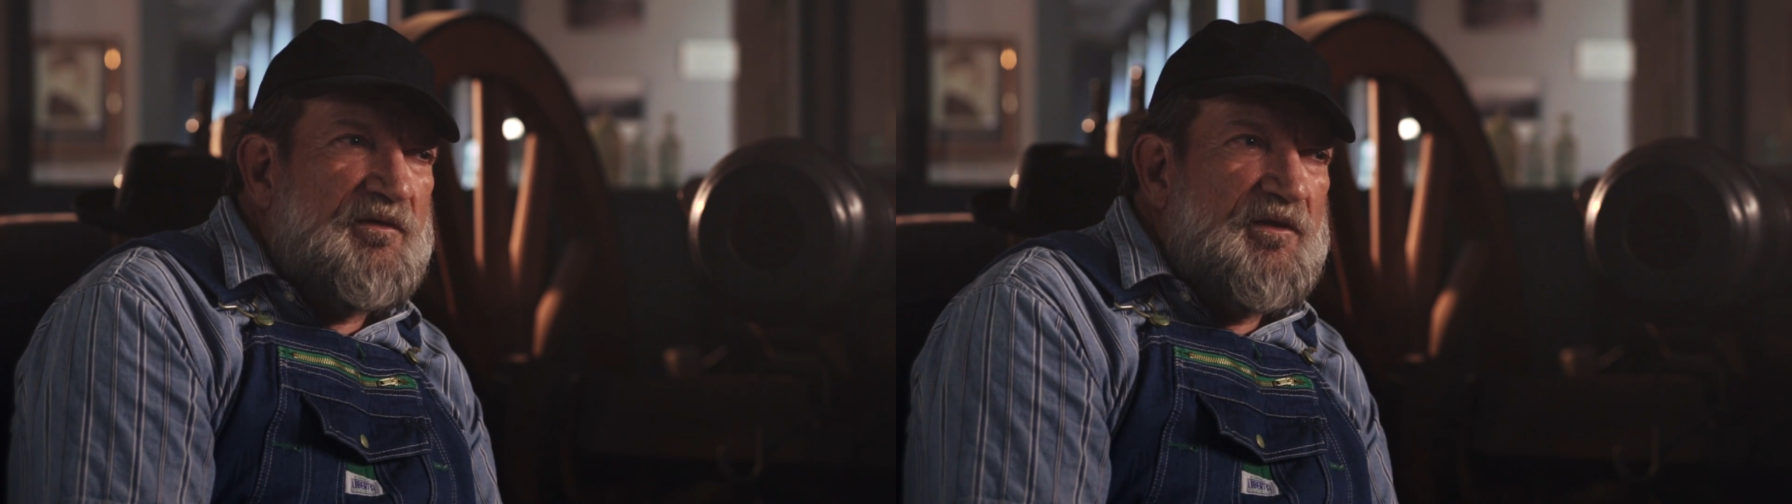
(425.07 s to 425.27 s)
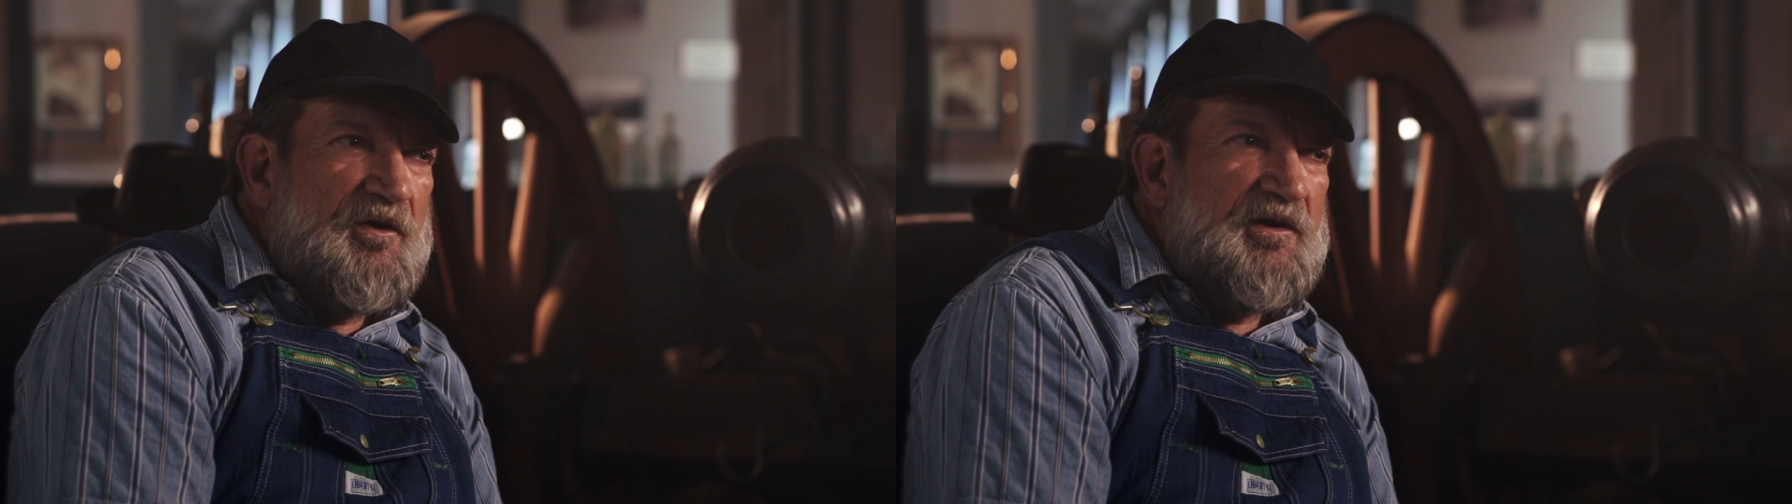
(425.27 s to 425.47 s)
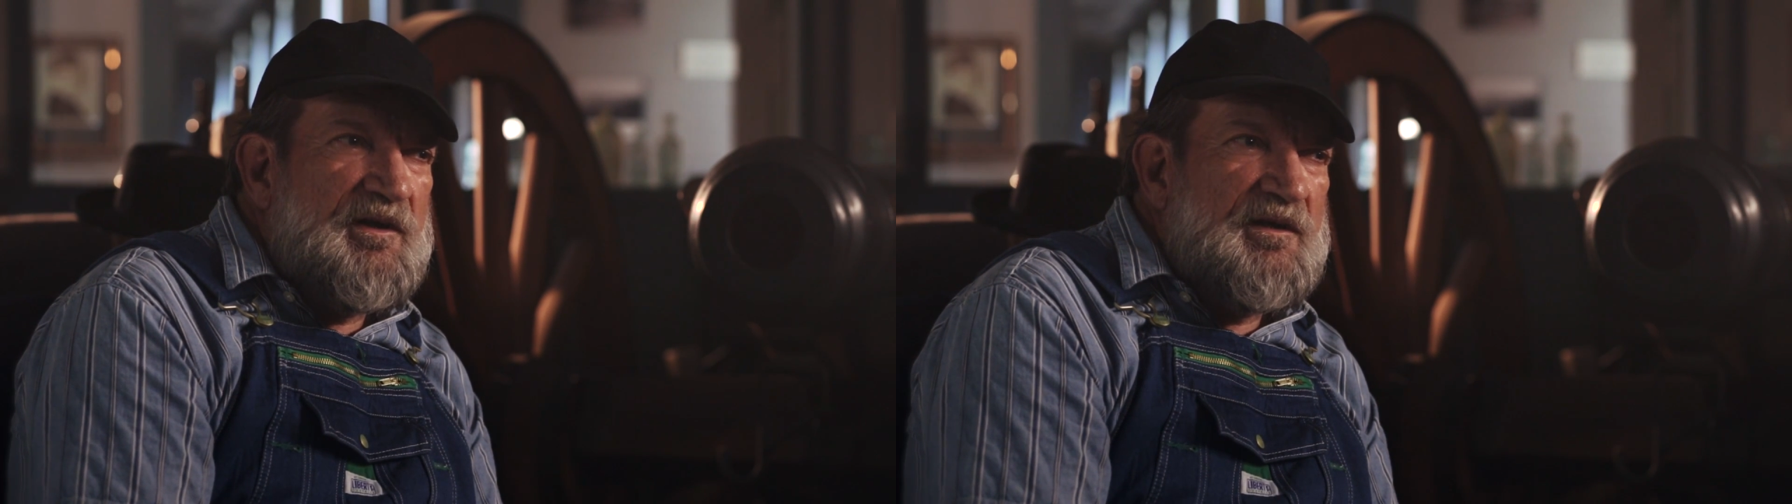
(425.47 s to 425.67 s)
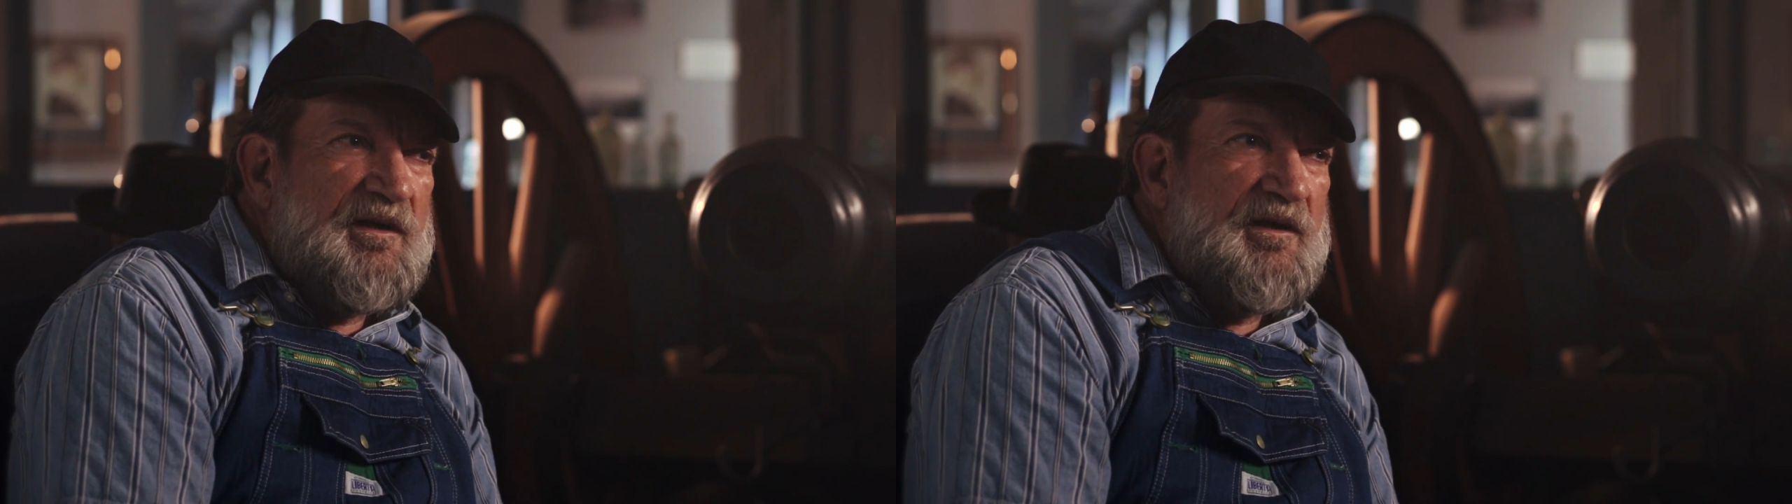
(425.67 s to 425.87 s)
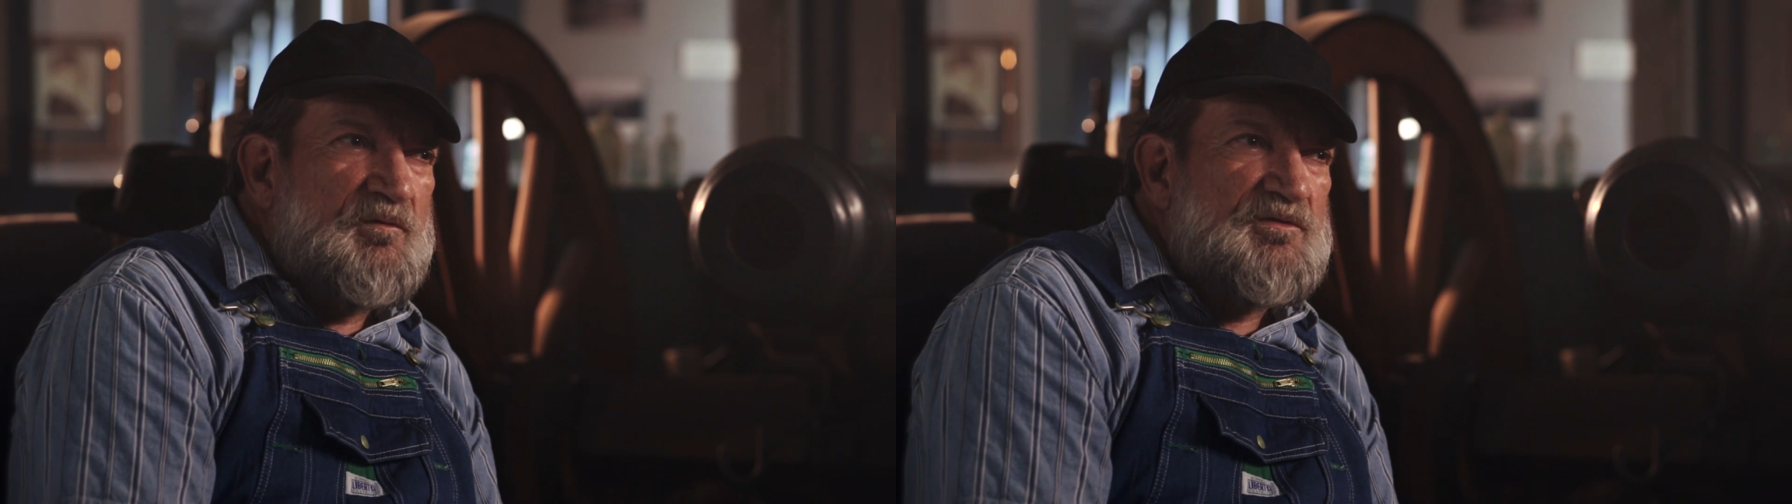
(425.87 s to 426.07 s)
but 30
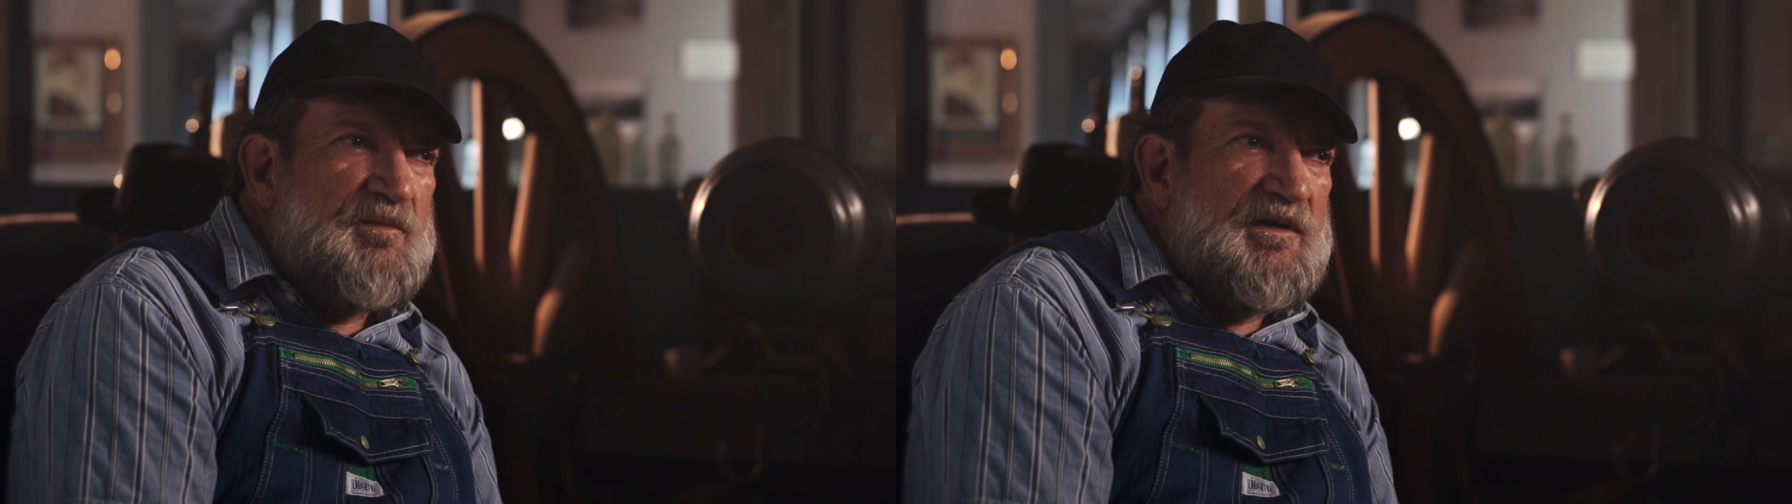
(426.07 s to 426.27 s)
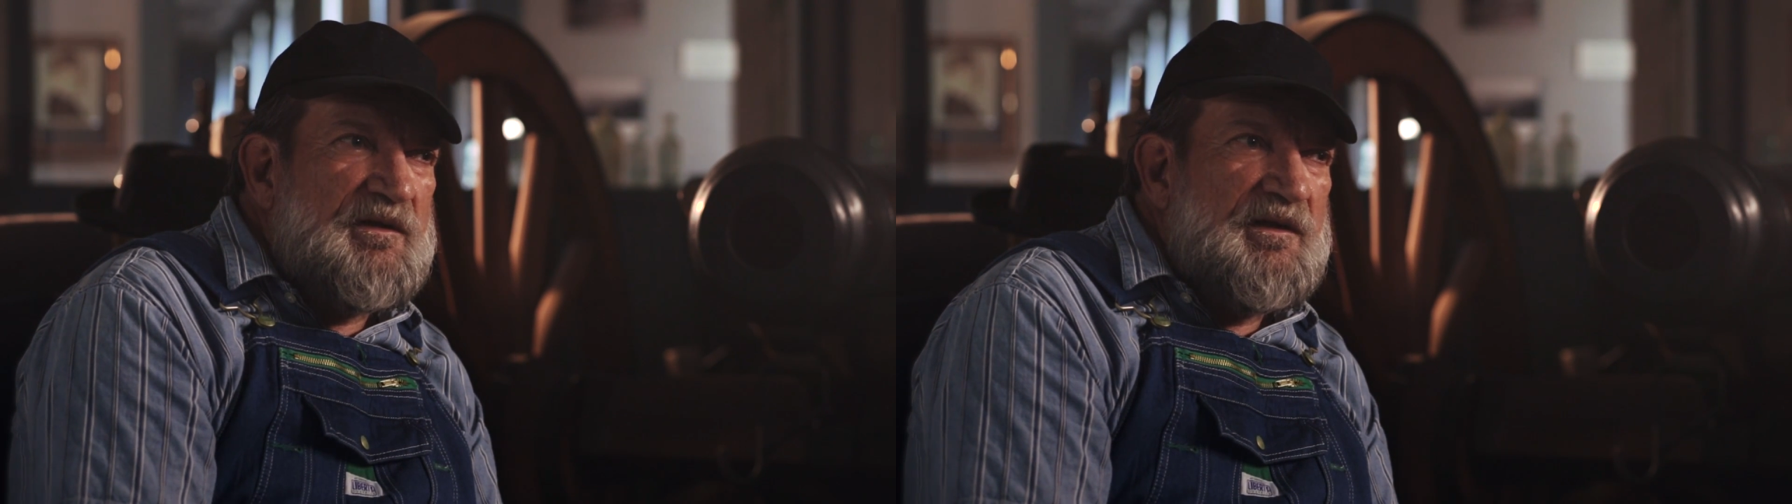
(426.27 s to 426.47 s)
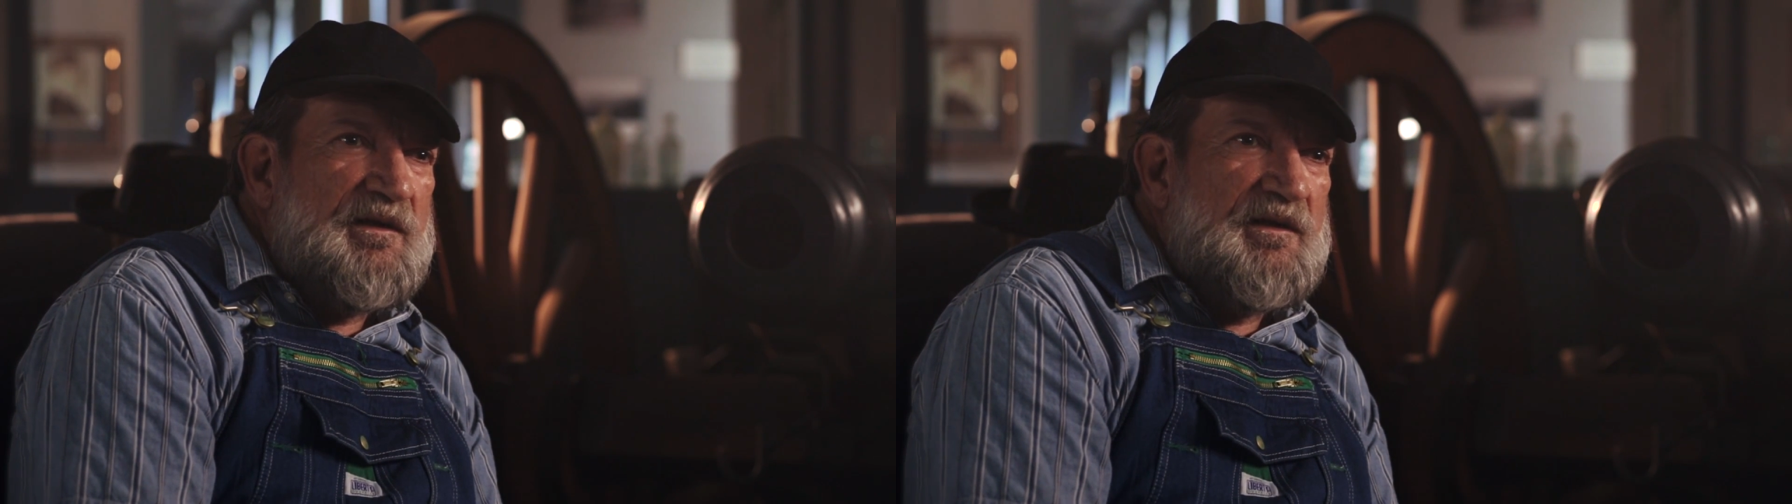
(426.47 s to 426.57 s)
of that was me